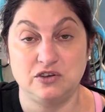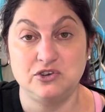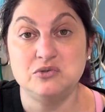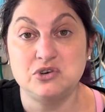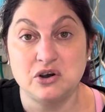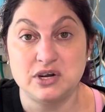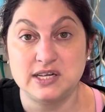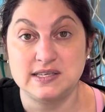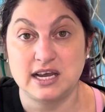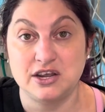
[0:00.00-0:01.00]
So if you
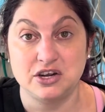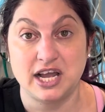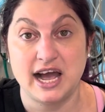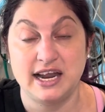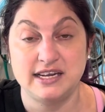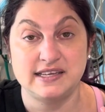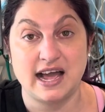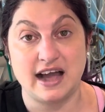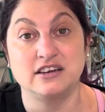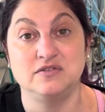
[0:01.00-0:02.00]
notice that your cat is
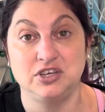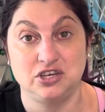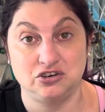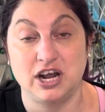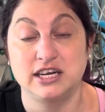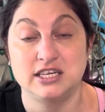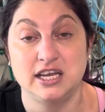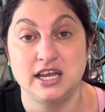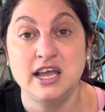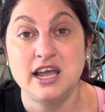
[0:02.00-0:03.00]
actively
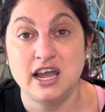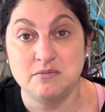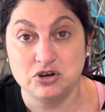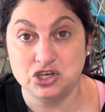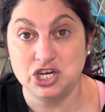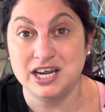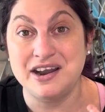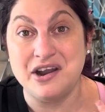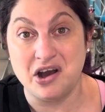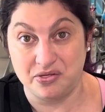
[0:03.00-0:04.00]
contracting and pushing
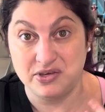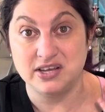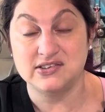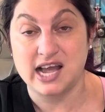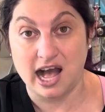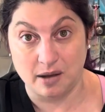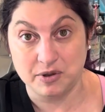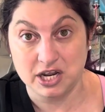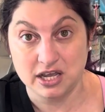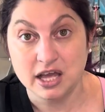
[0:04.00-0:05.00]
and nothing's happening,